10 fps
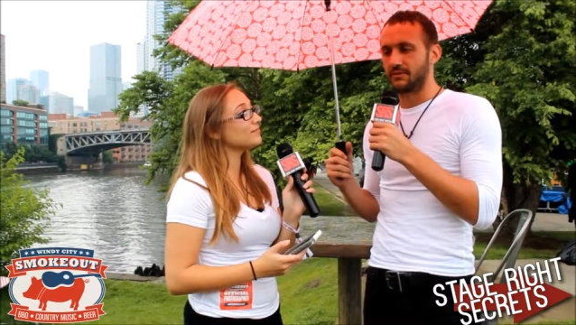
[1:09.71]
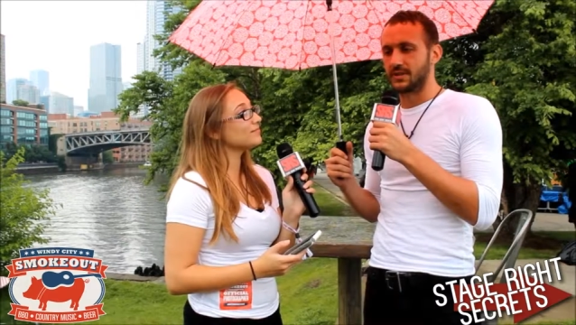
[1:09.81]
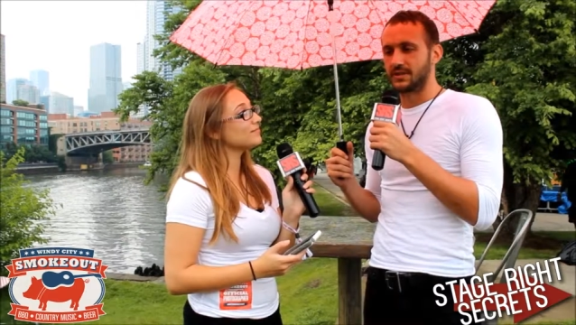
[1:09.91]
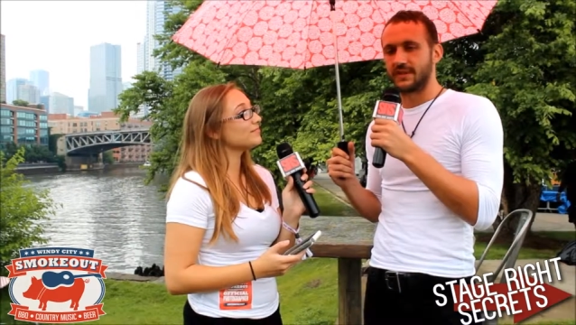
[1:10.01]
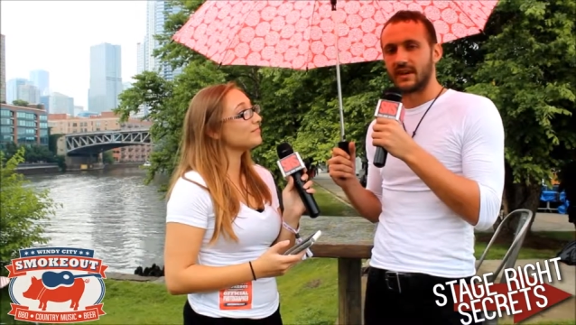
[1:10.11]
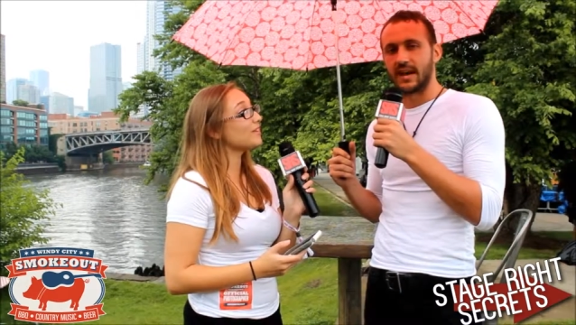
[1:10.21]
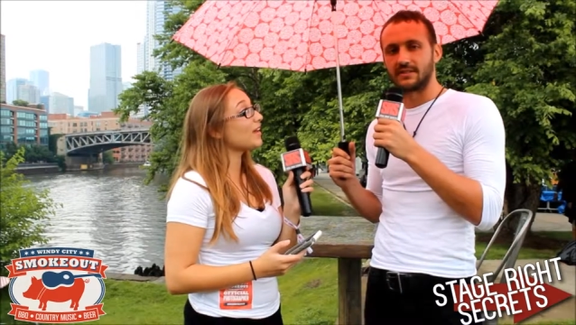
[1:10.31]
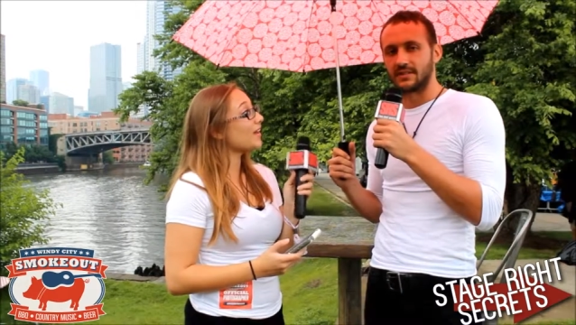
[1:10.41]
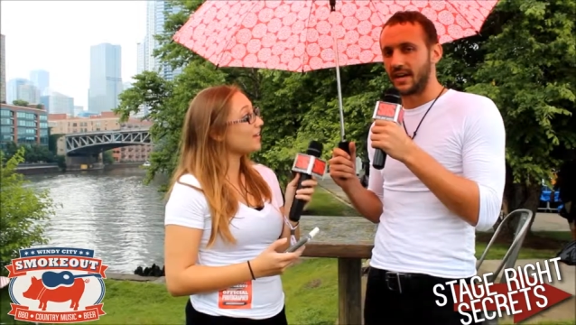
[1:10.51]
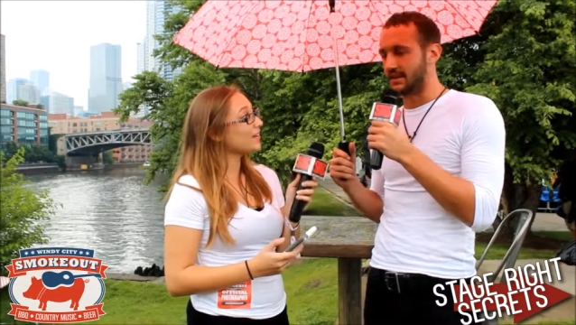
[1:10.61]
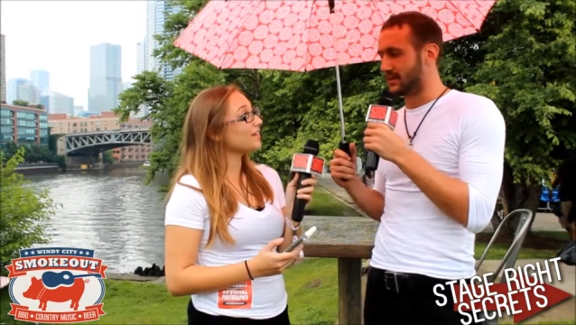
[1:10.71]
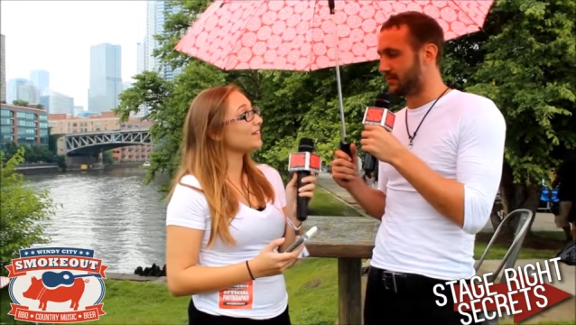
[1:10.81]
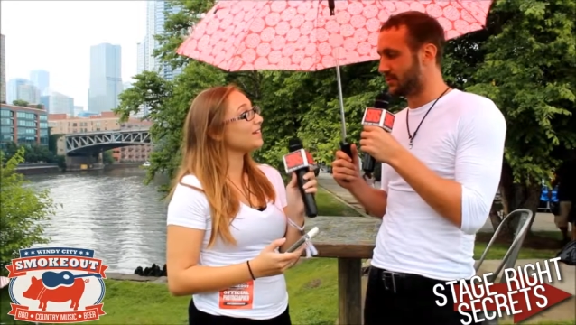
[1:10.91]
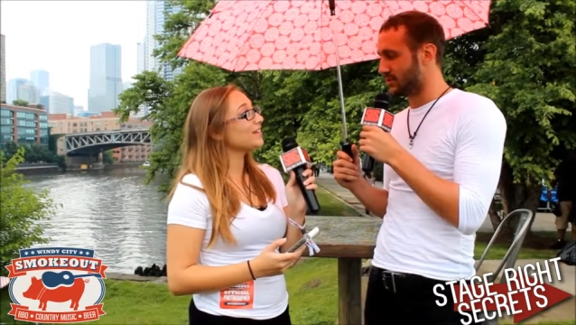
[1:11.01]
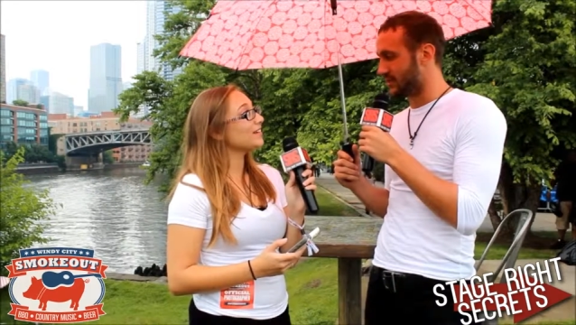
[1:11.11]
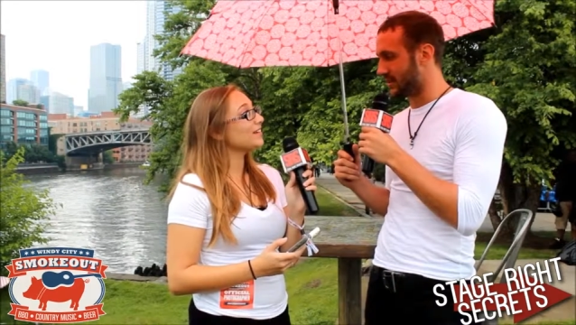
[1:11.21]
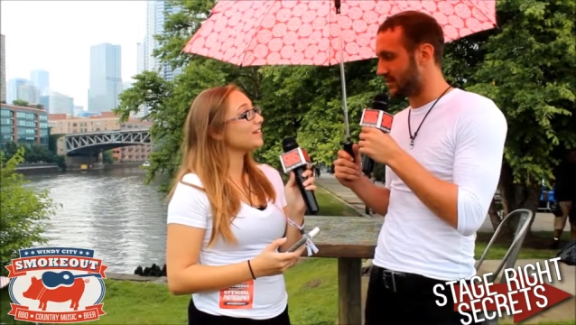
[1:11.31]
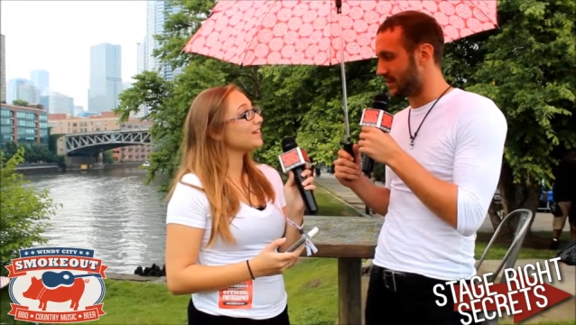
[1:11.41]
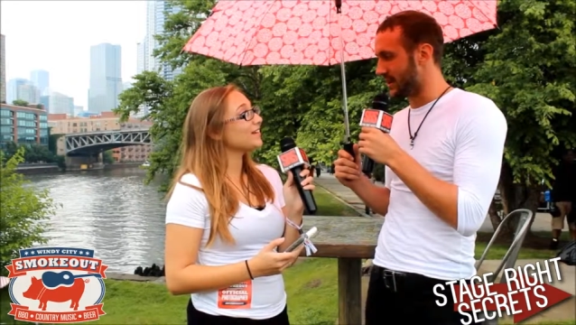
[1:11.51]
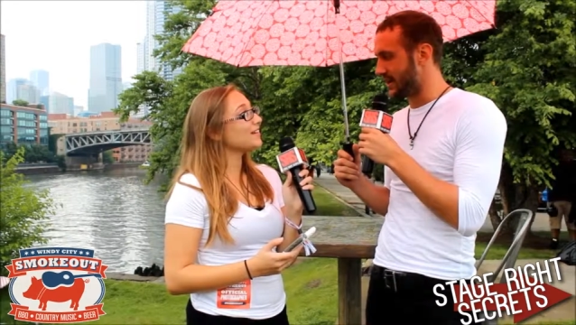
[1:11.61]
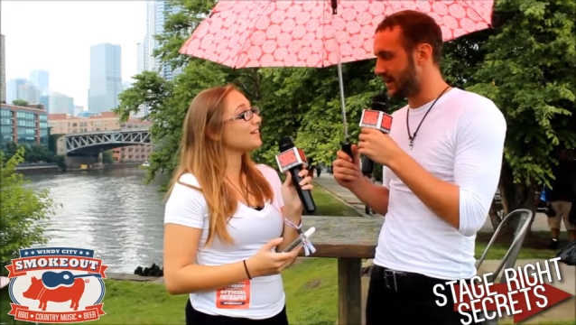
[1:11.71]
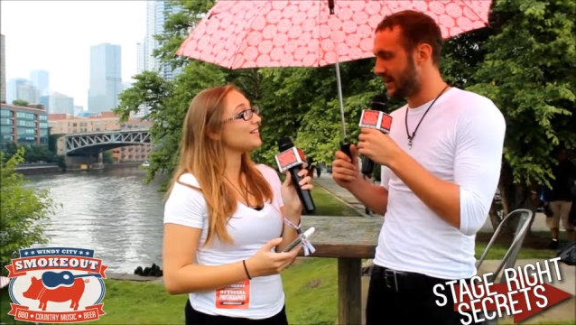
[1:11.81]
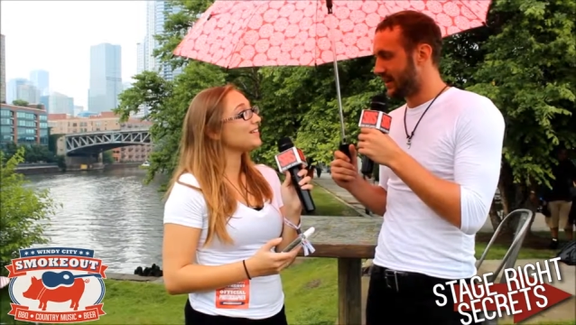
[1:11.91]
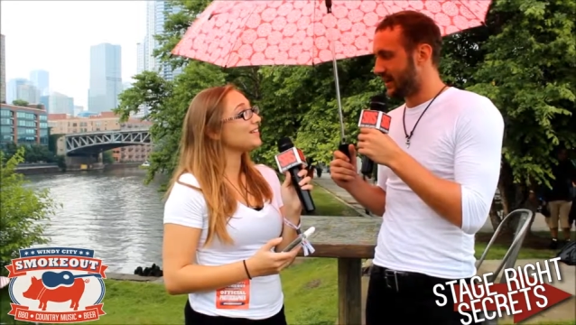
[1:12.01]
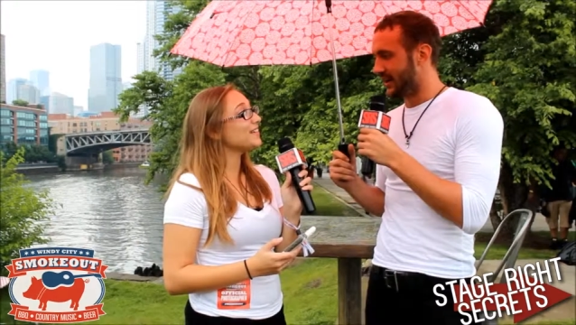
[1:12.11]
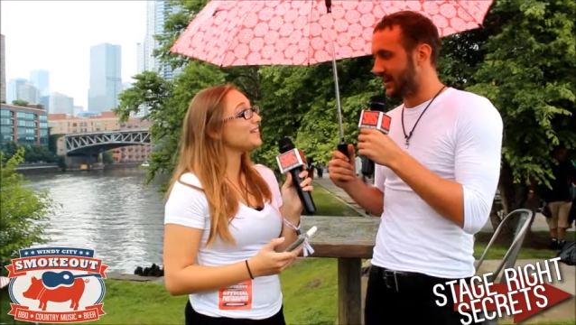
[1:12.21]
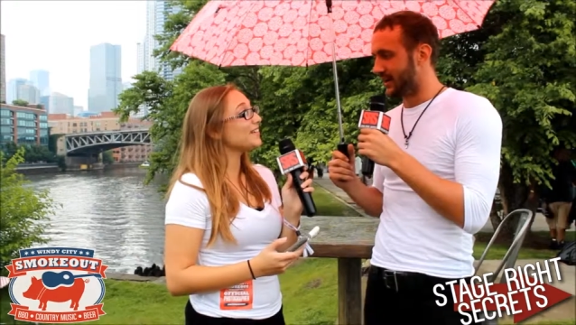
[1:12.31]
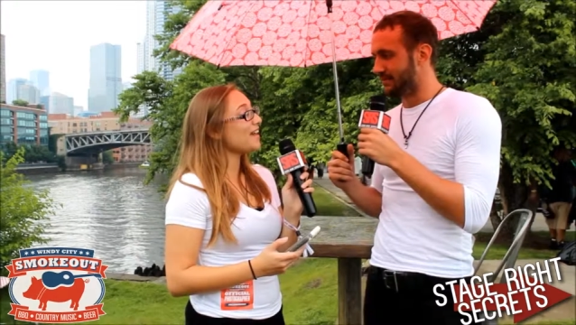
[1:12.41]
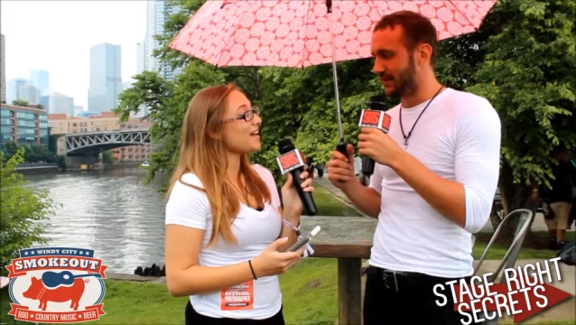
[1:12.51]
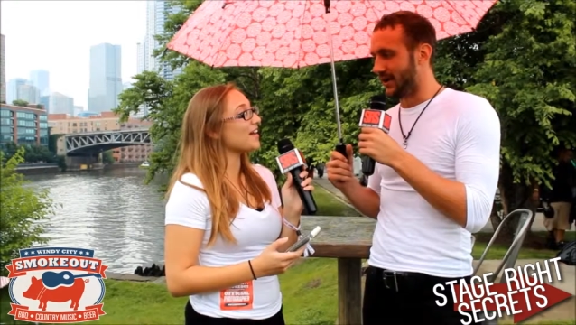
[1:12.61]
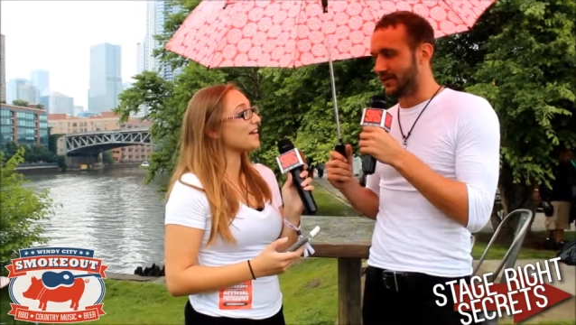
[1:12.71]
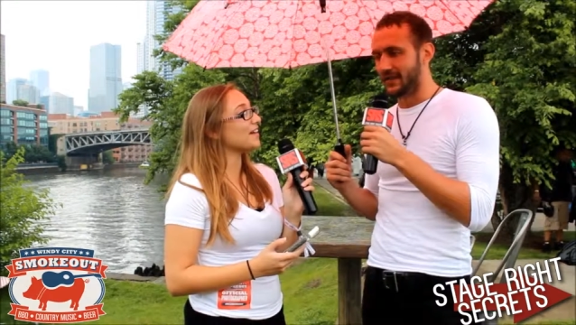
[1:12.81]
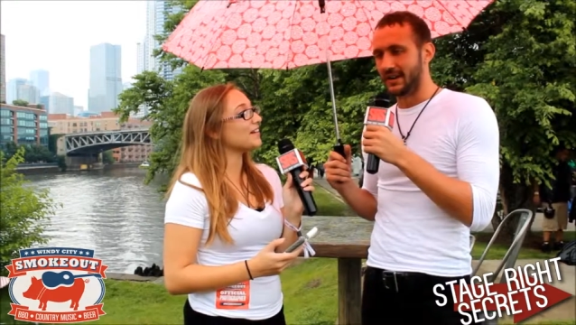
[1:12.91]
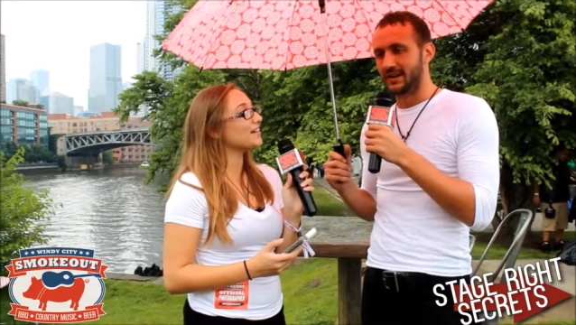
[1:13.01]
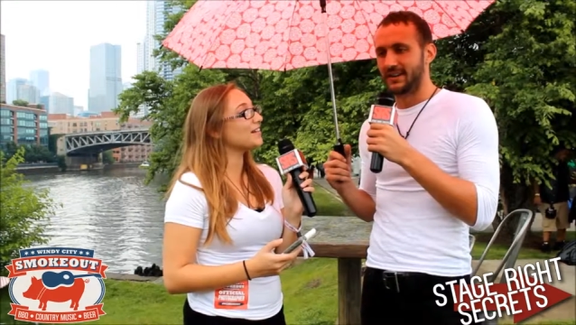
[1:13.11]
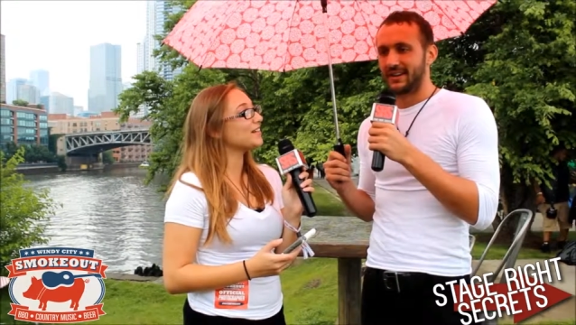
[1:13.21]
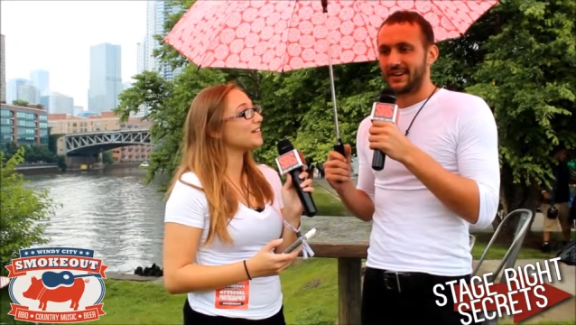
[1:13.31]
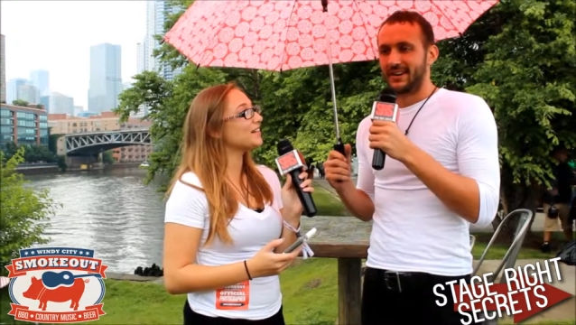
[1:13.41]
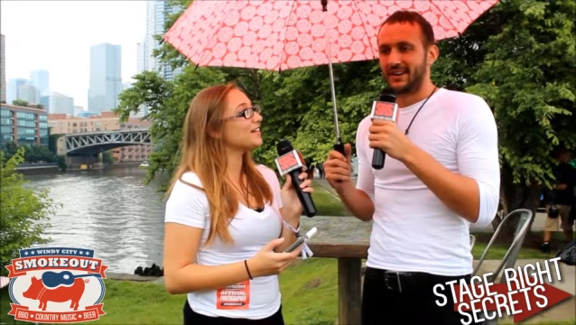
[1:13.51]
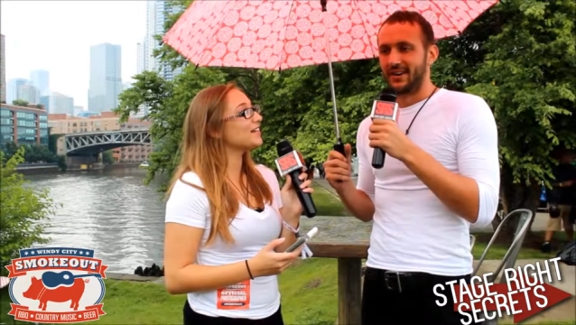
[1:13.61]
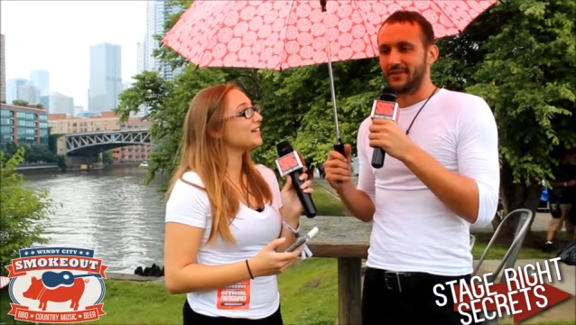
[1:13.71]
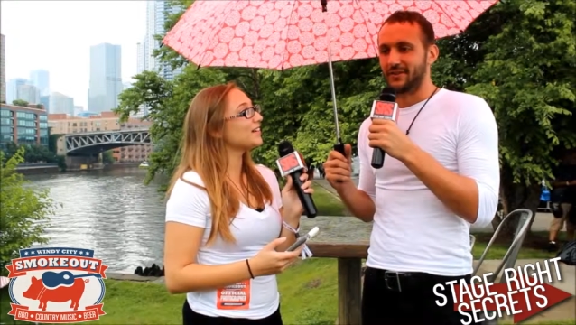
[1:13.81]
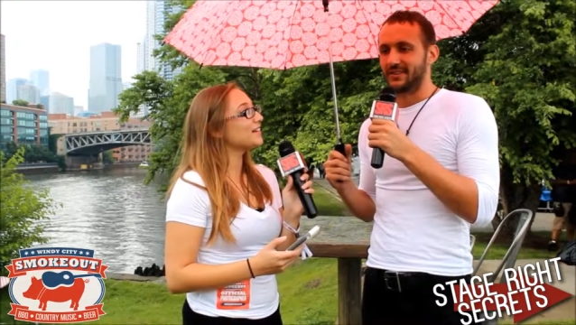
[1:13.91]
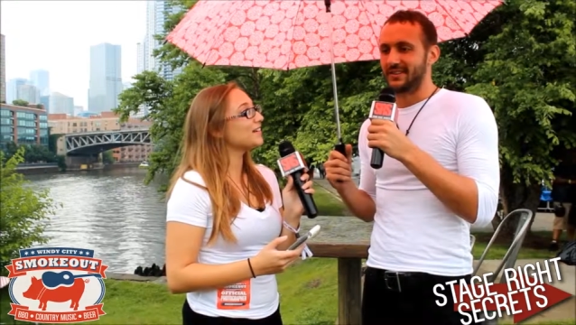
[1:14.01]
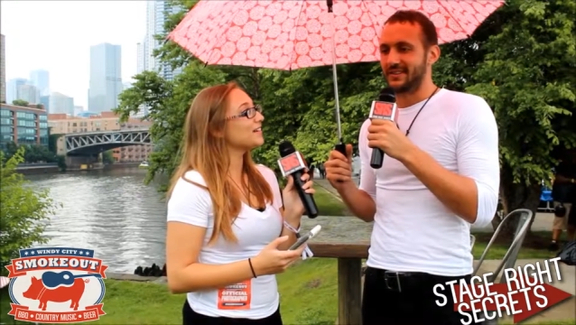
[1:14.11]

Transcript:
Speaker 1: and we just found out today it's number 23 um, on the on the